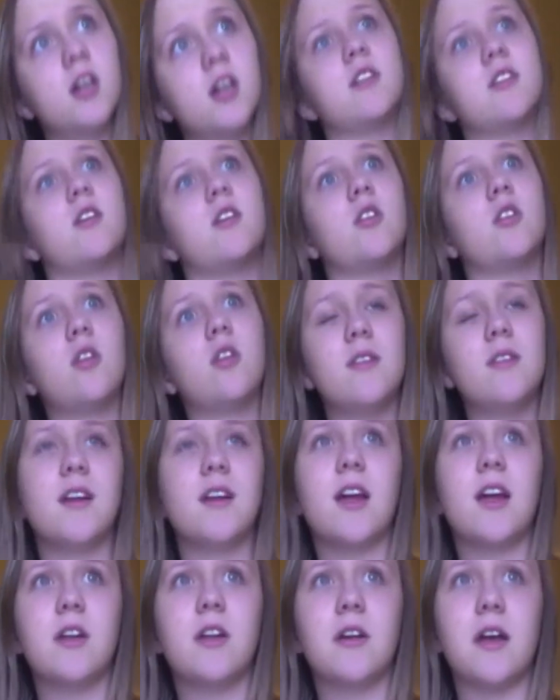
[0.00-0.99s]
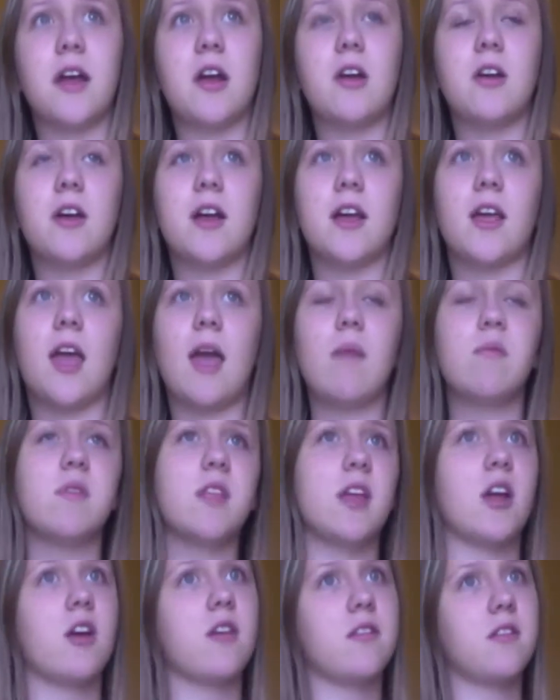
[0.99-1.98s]
So the girl that got her haircut came to the
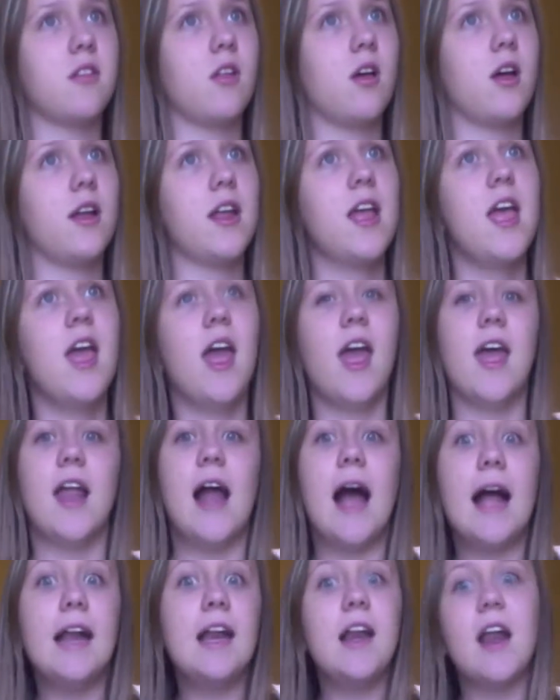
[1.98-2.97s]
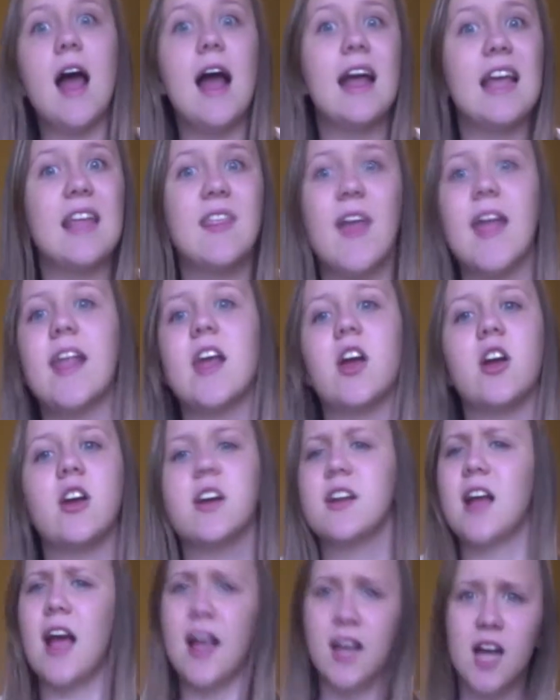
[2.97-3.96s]
hair salon, and I did not get that
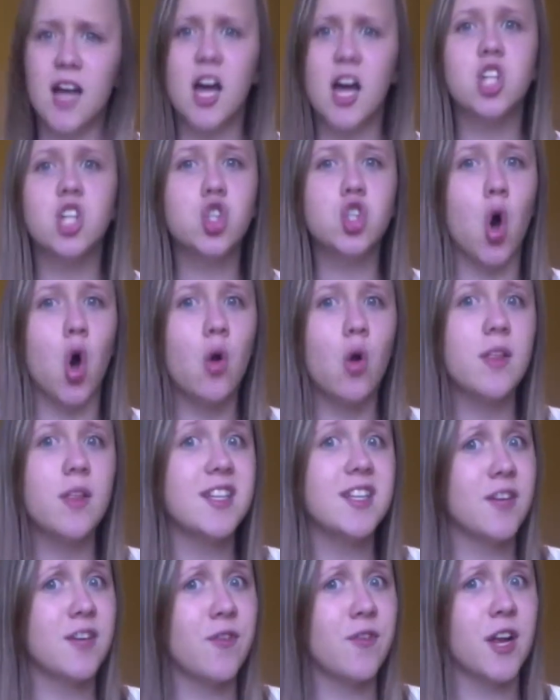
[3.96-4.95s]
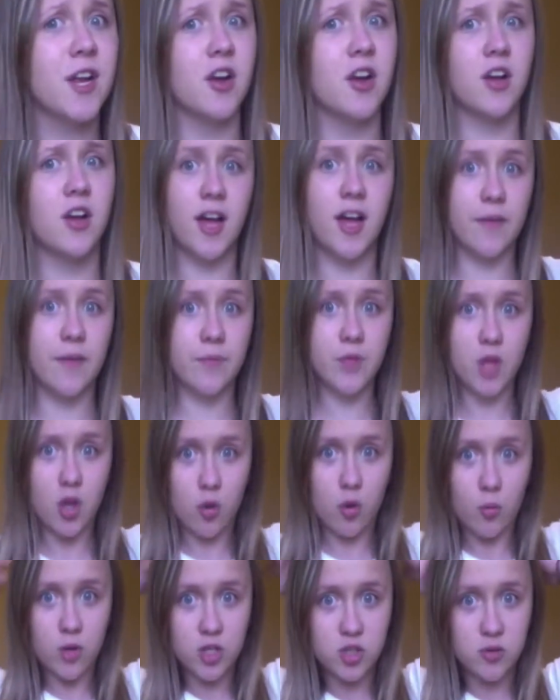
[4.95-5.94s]
haircut. I got a totally different haircut,
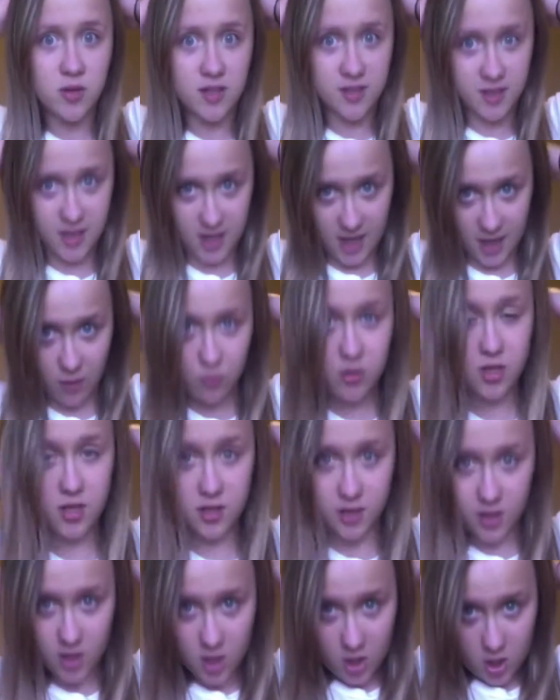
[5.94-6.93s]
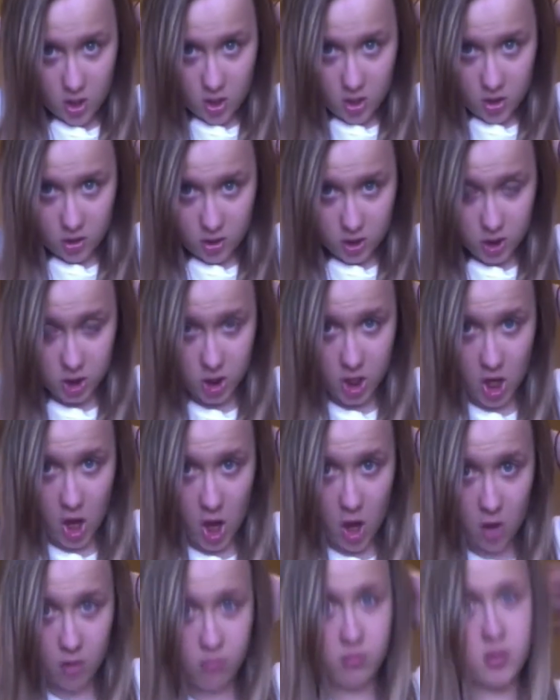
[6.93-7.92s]
which was, it was
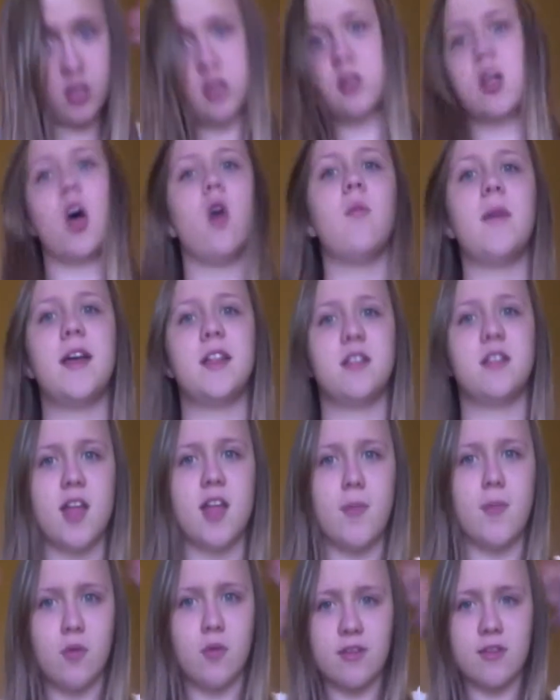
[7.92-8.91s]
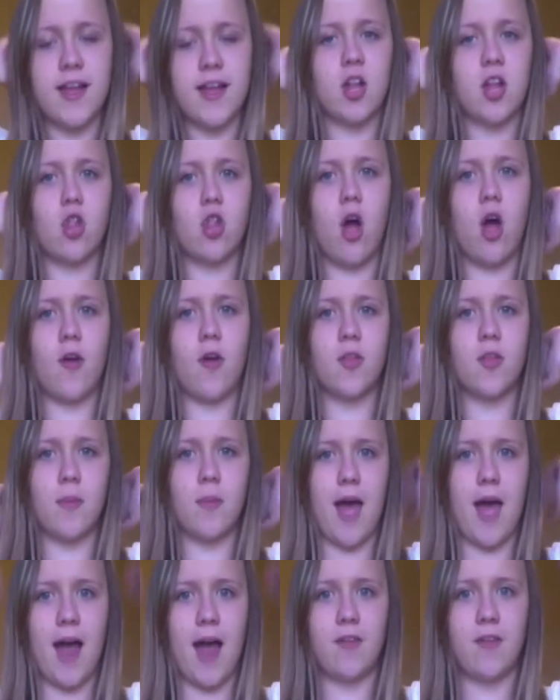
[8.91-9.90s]
so messed up. It was like long on the
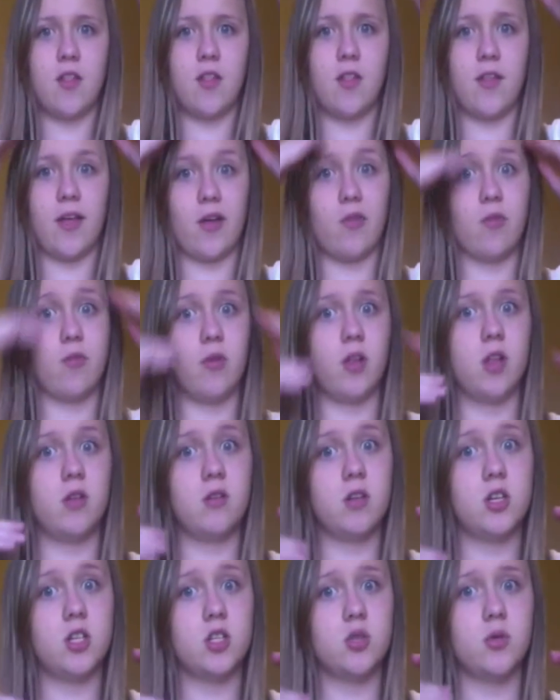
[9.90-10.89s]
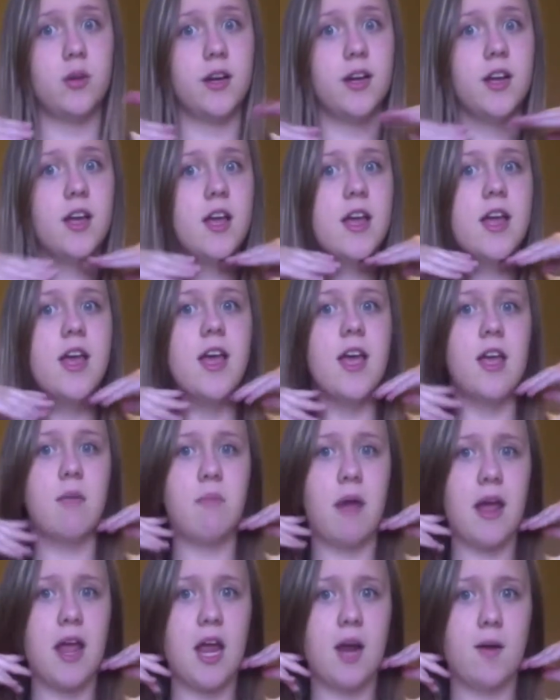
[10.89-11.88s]
back and then like really, really short. And
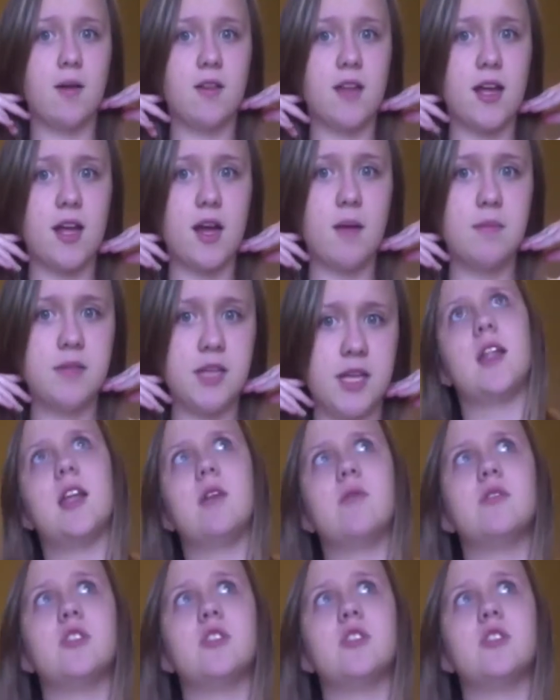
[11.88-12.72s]
my hair was like up to here.